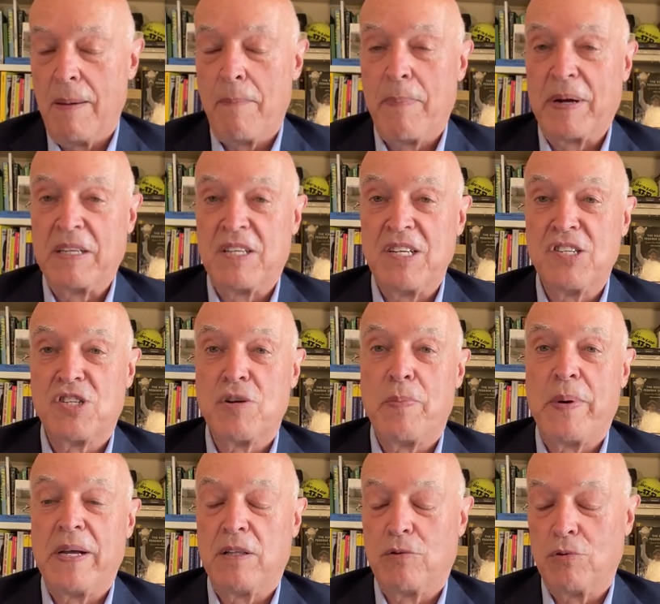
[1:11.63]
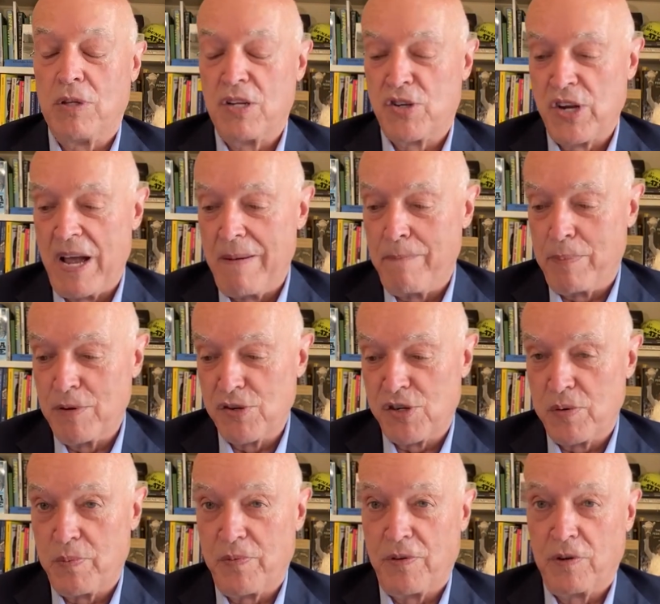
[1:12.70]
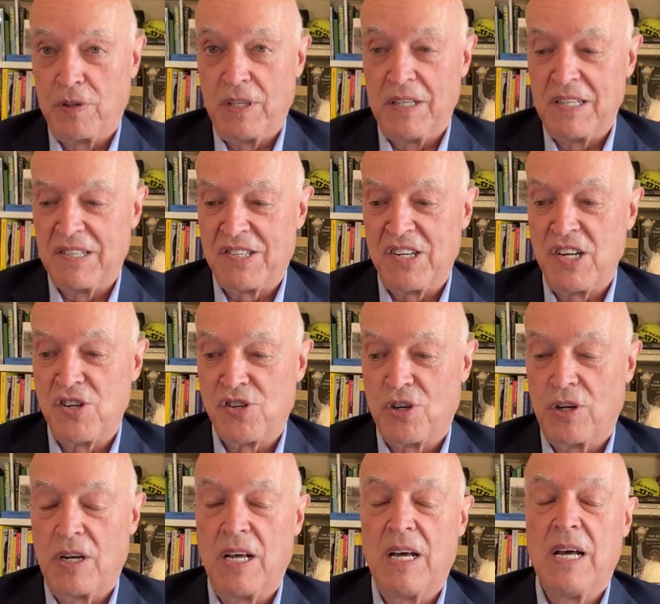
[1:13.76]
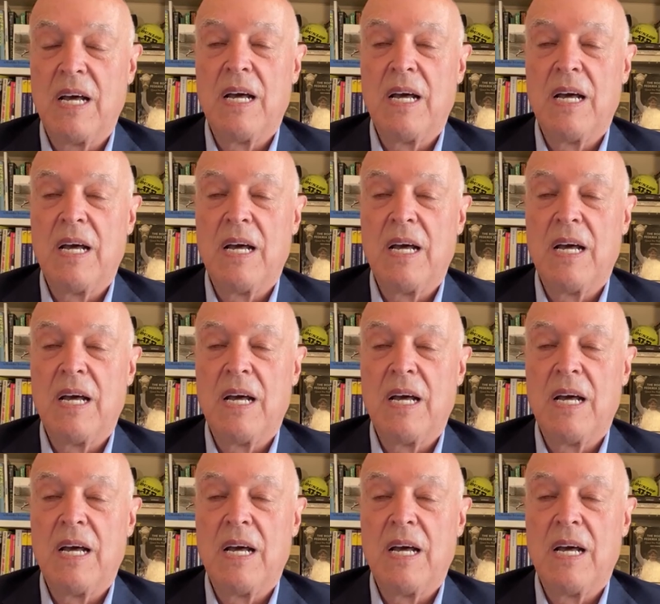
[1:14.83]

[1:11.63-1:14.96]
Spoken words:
participate to the championship for the decision